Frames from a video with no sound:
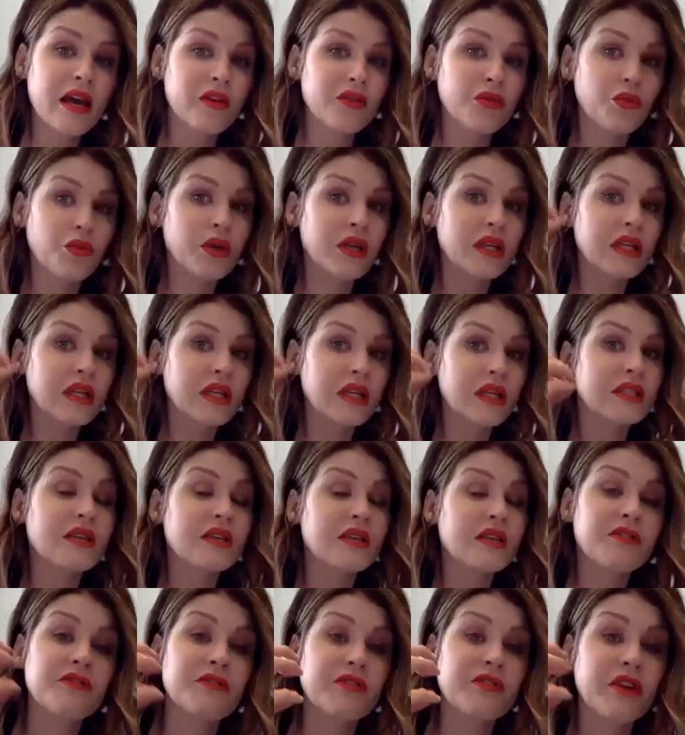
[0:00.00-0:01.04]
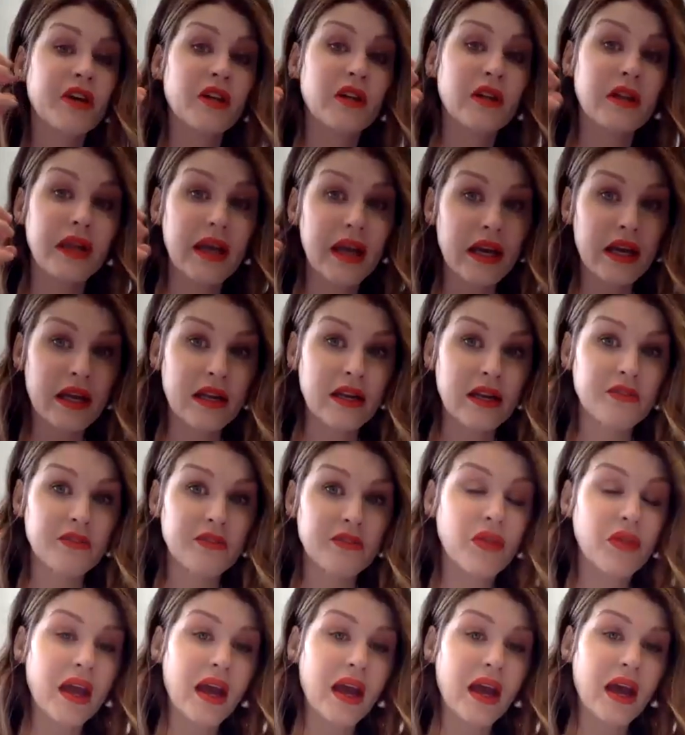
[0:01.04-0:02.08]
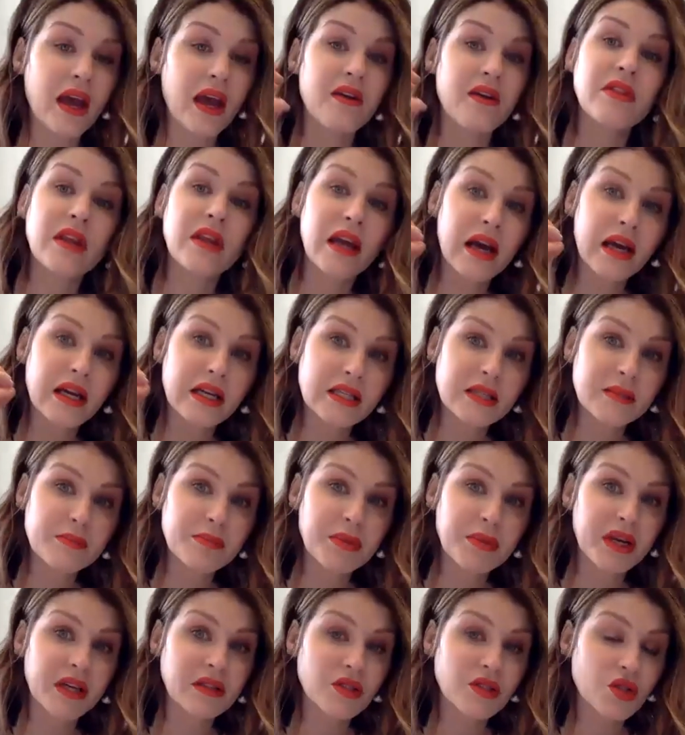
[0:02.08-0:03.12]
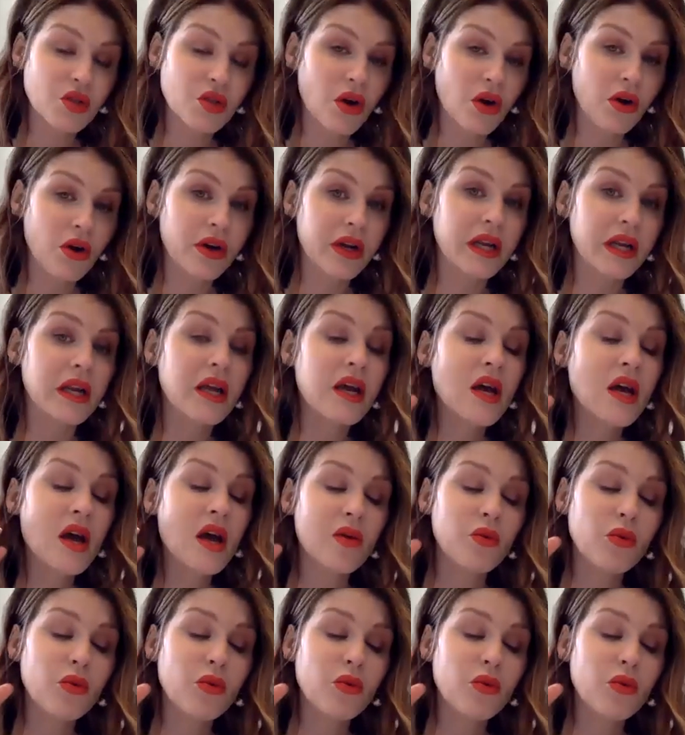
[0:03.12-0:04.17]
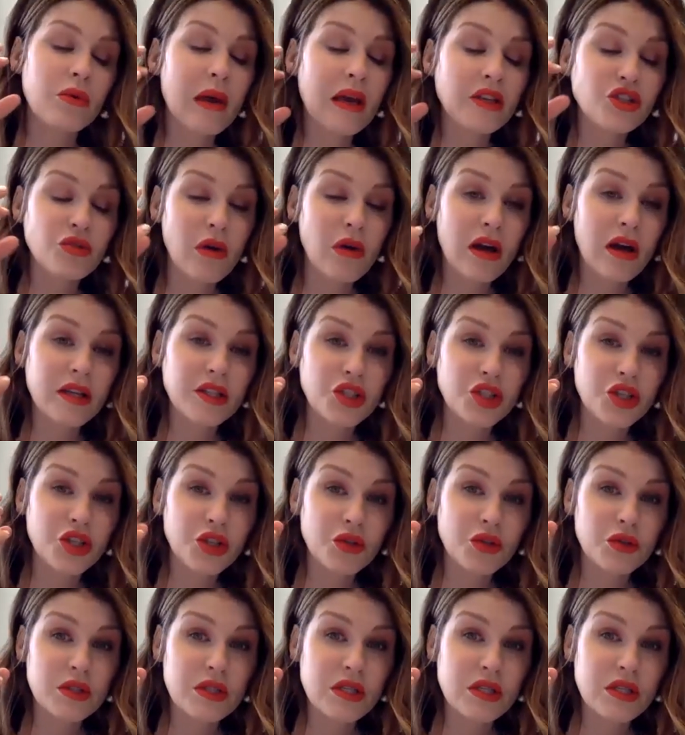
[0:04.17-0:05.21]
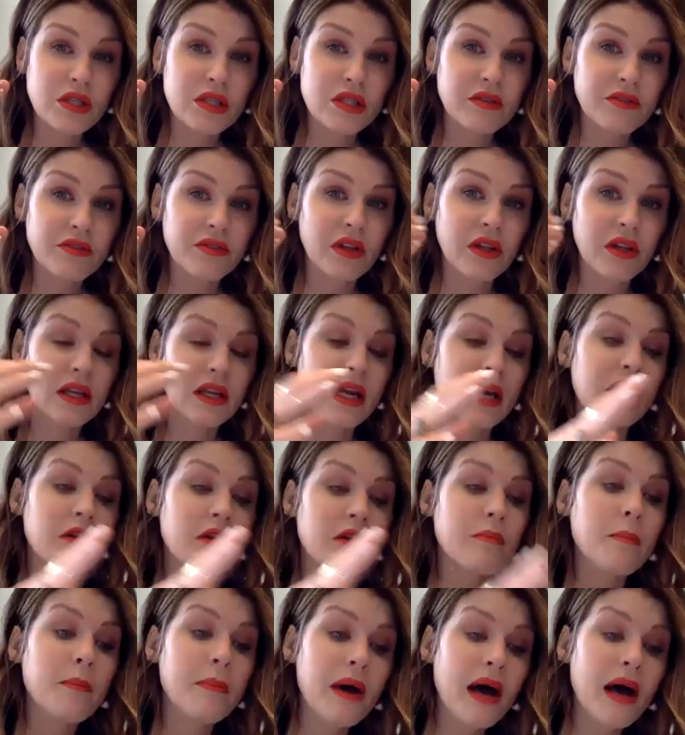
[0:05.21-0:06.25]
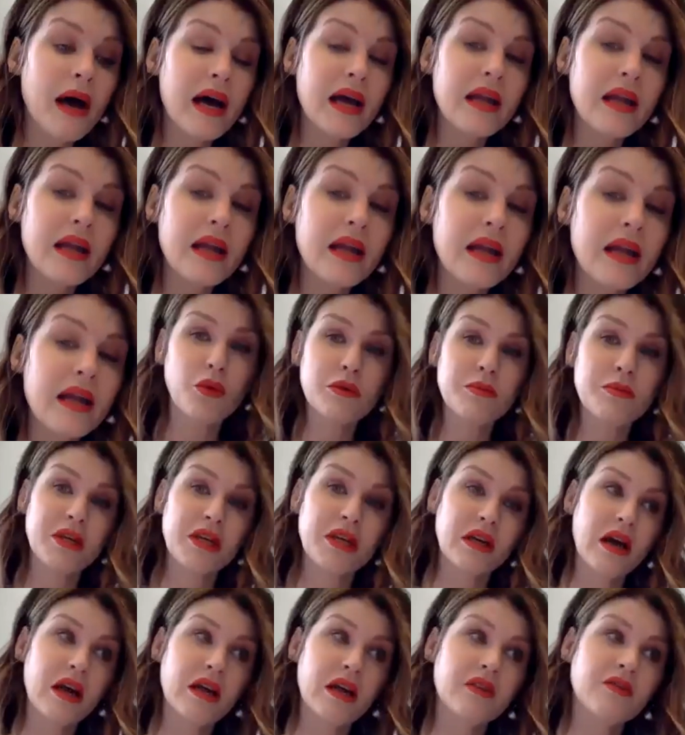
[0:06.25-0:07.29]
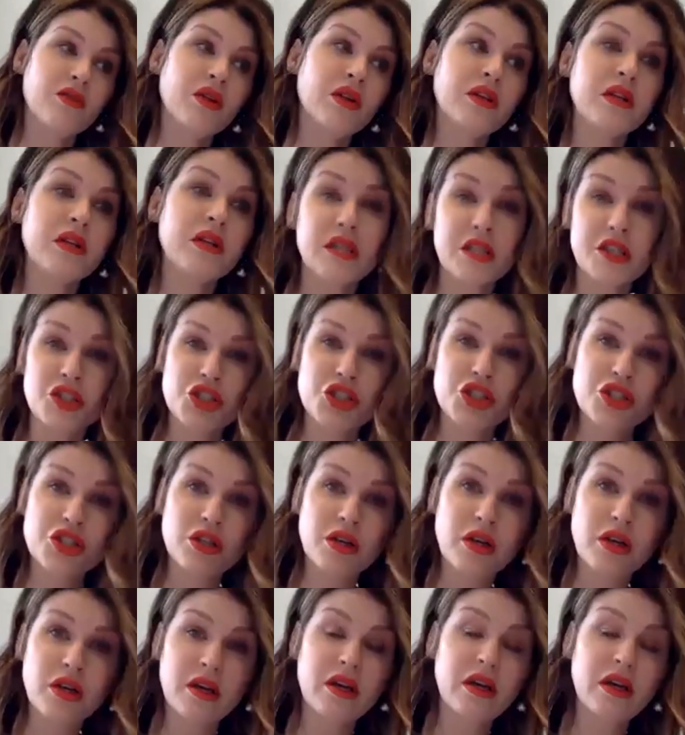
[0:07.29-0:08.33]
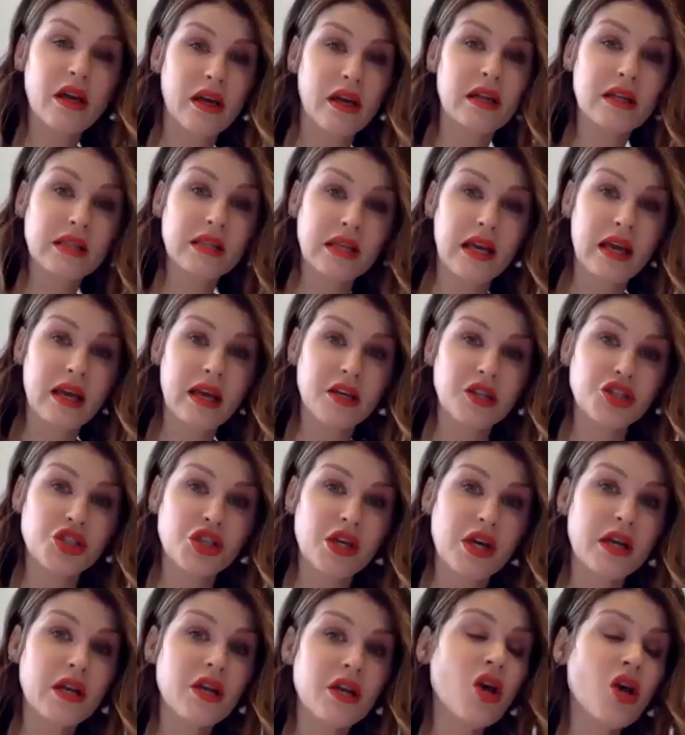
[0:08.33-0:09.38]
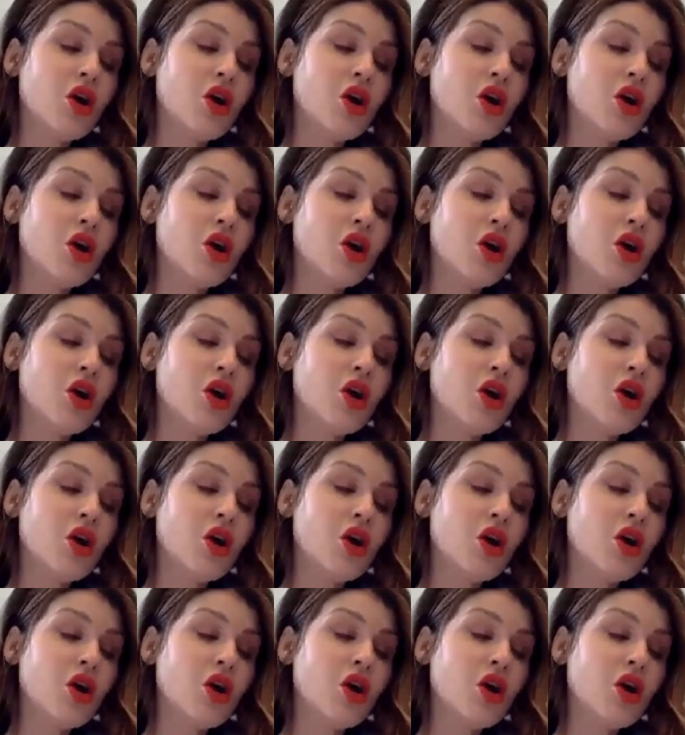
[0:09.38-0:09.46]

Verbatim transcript: if we need to fill in, if they have like ice pick scarring, we may try to use this to fill it in. But that would be kind of a niche indication